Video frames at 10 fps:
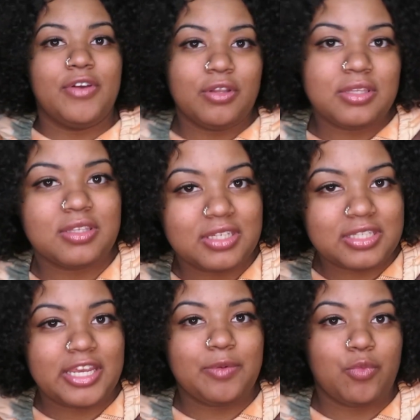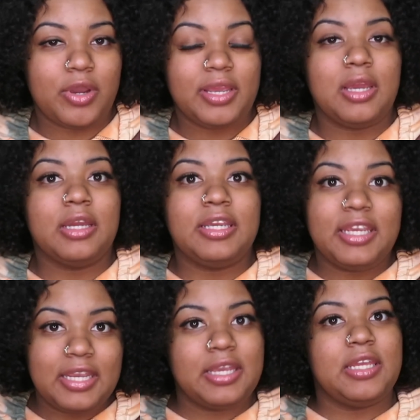felt the same way
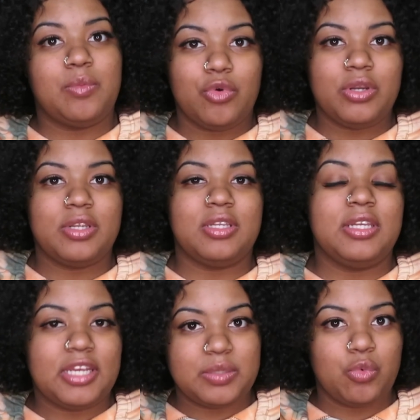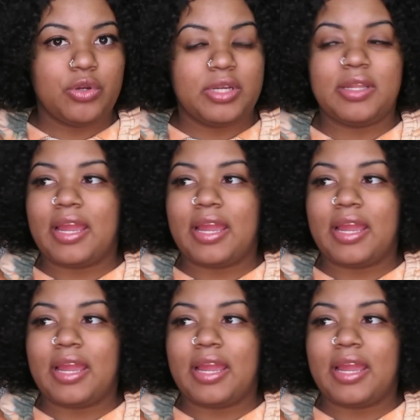again in the next morning.